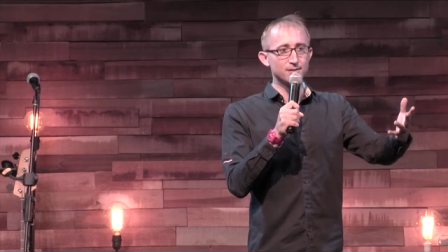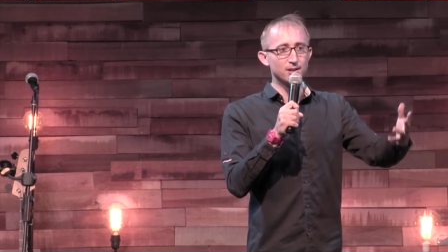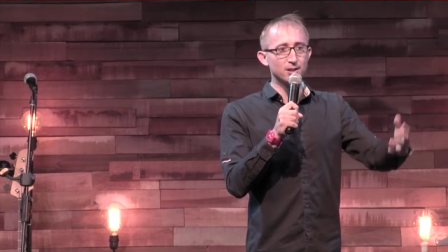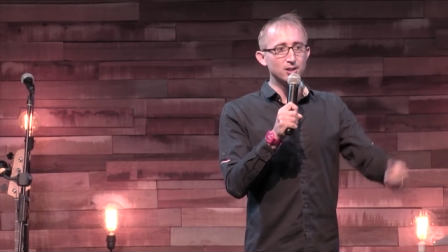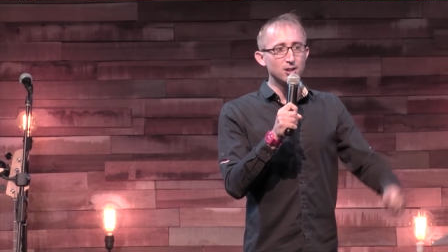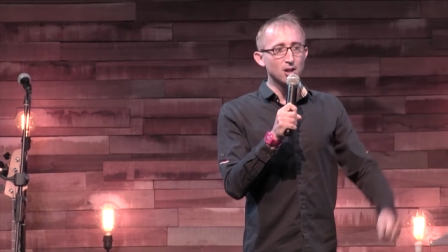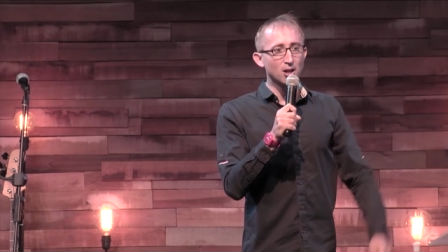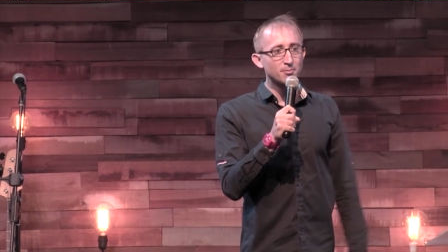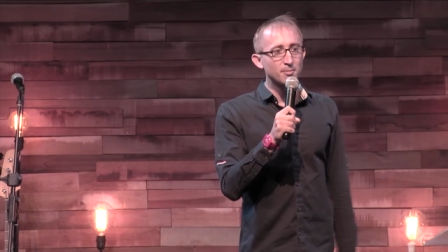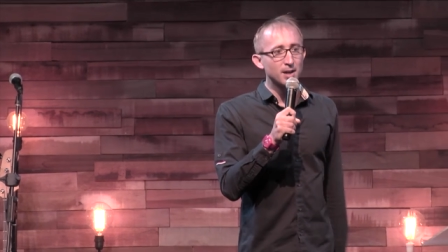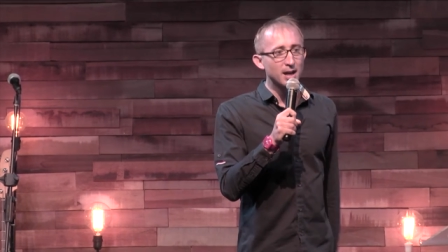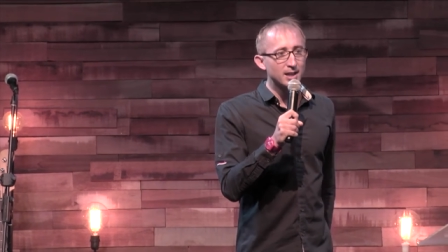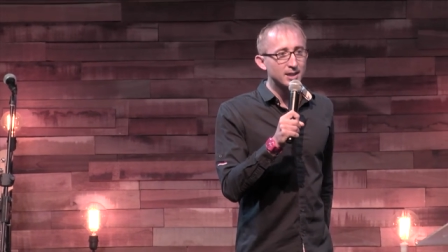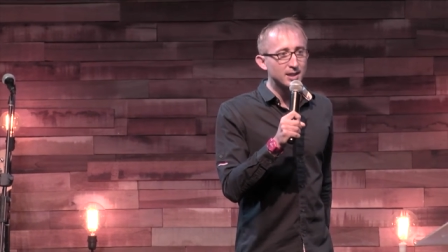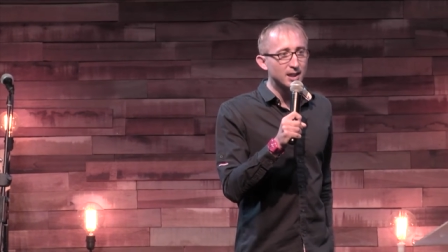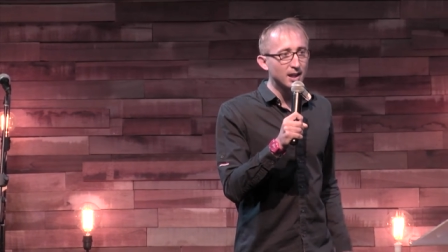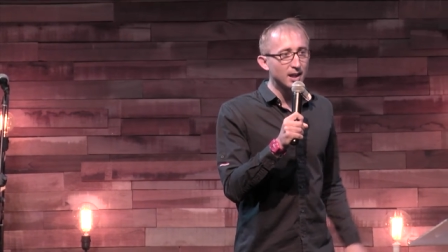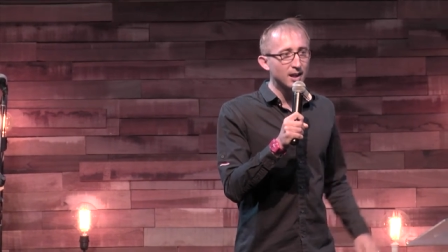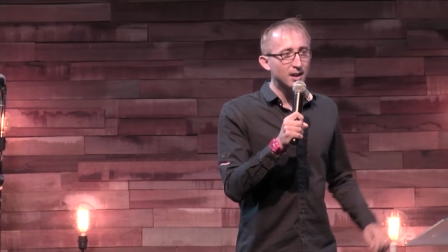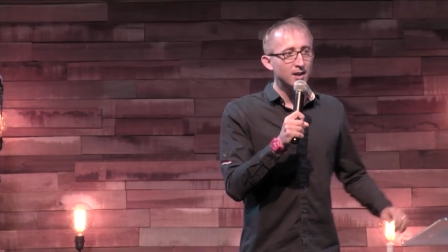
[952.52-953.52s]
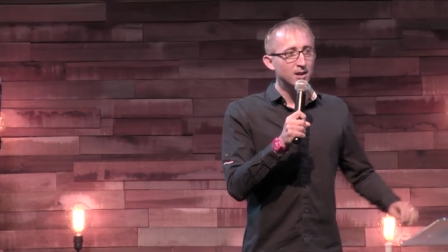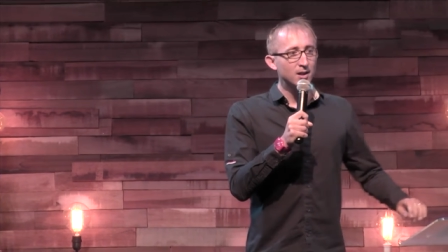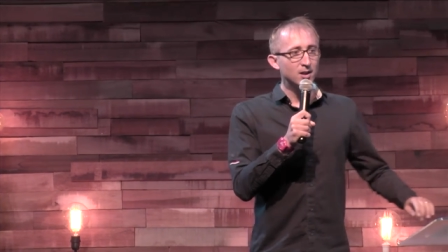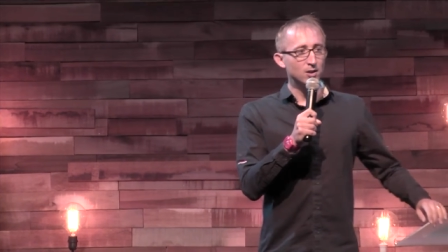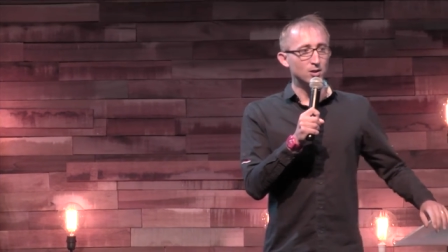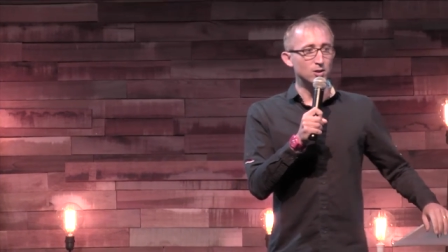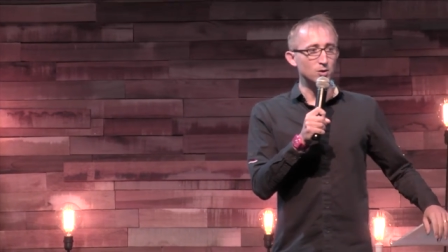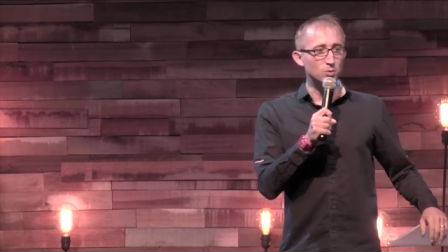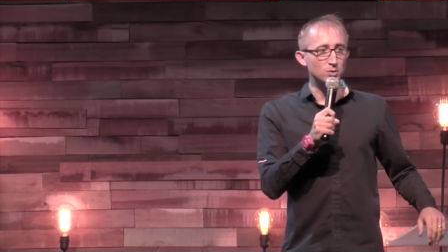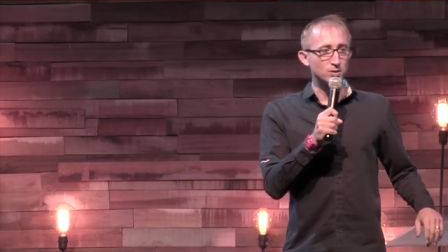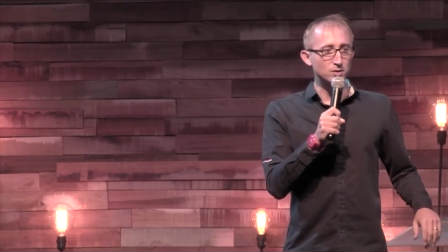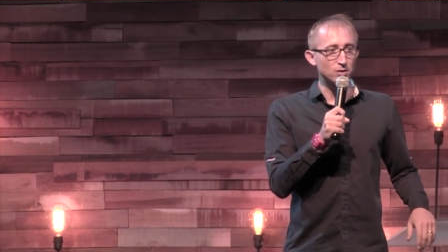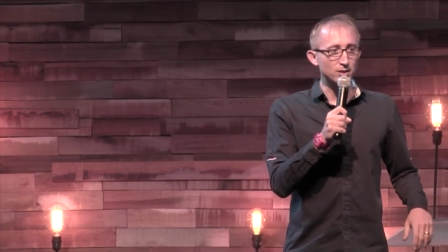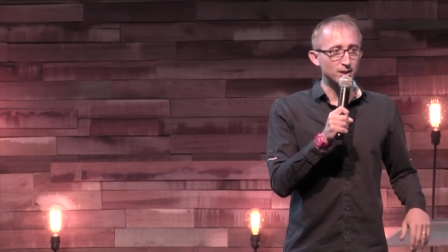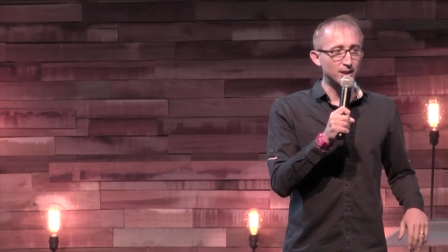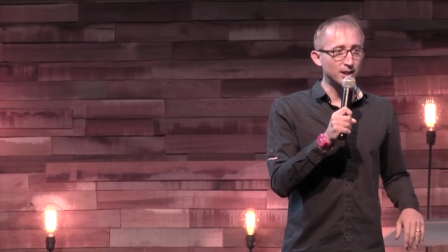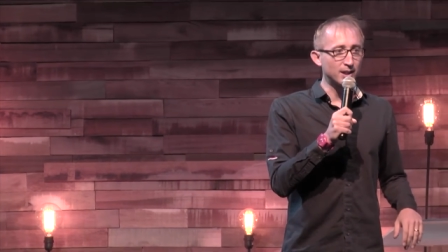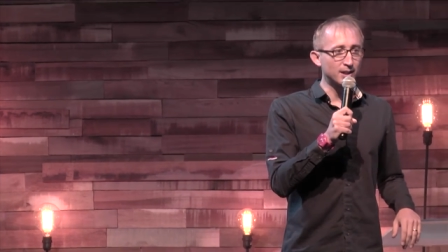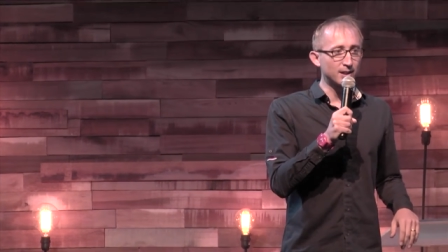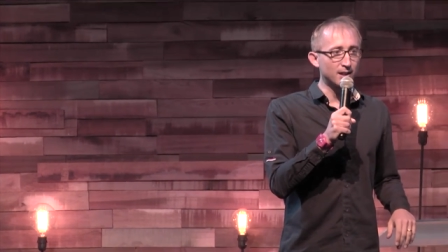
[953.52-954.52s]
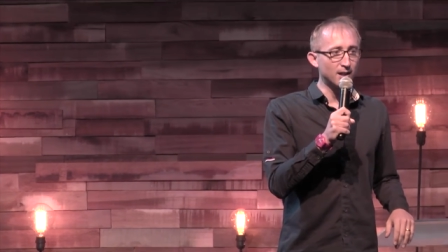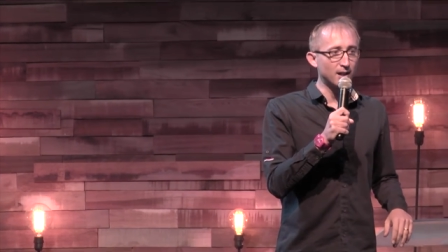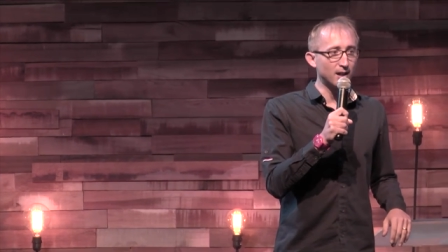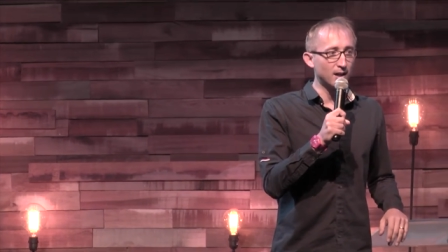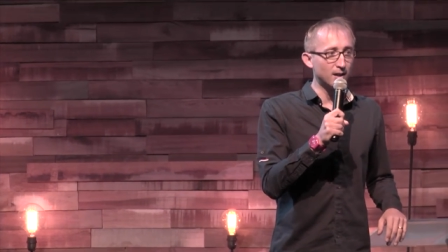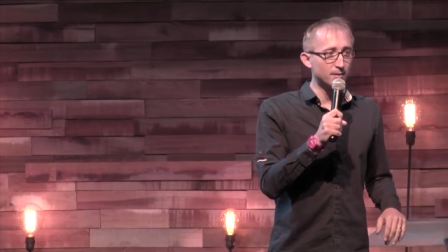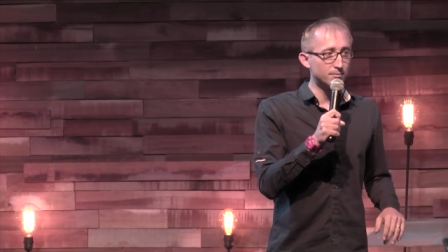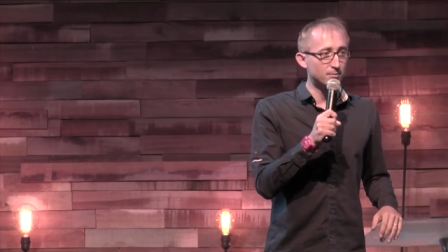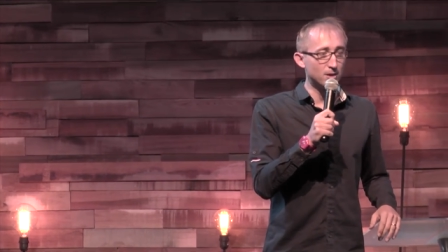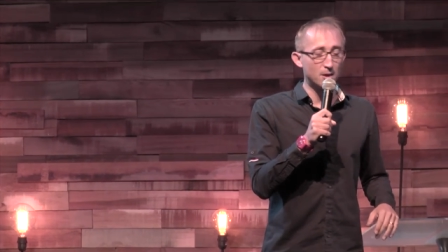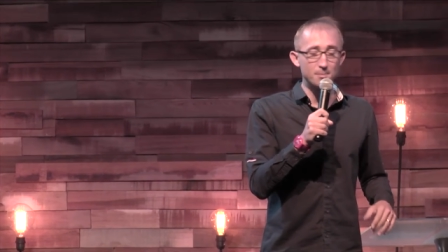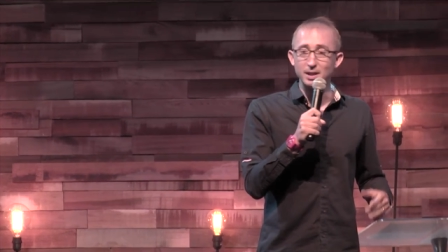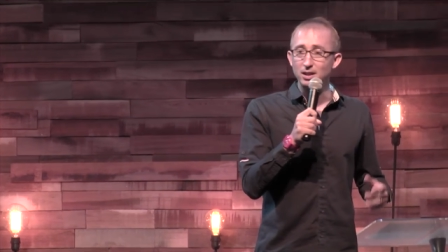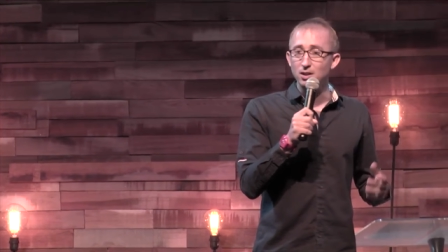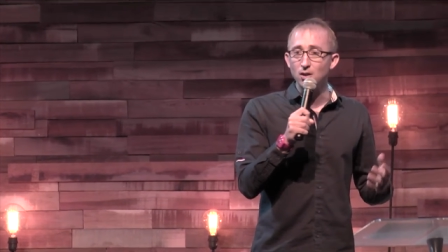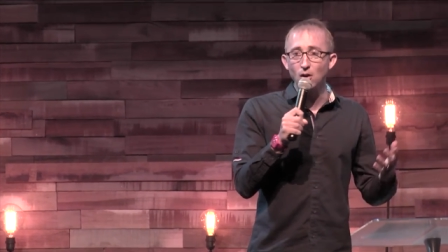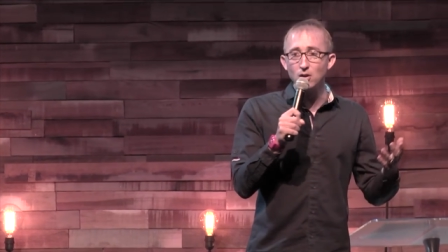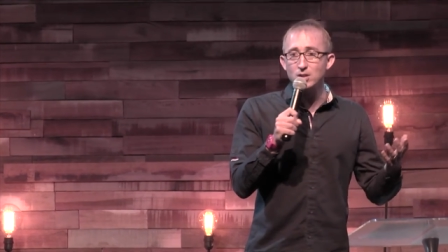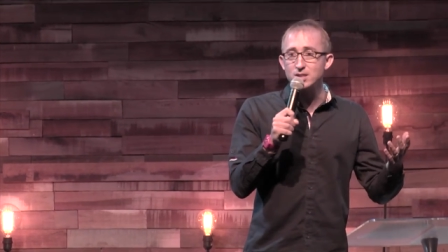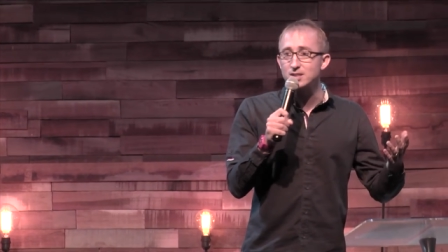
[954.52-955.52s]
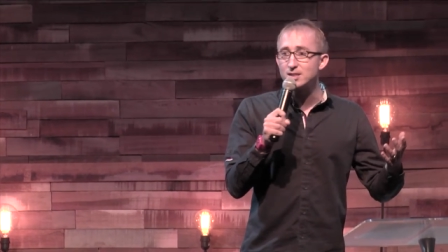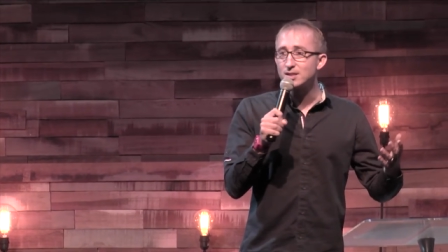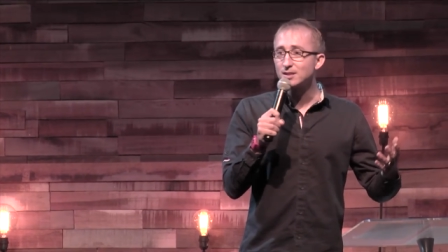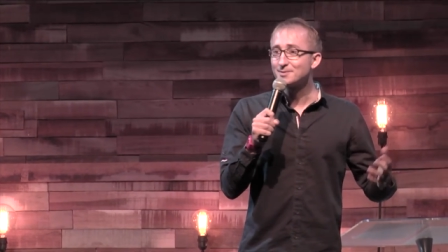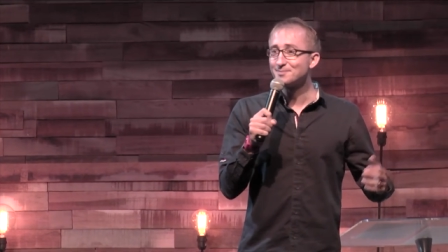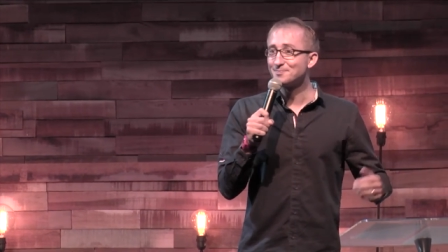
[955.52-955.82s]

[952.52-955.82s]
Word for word: young man there who was looking a bit lost.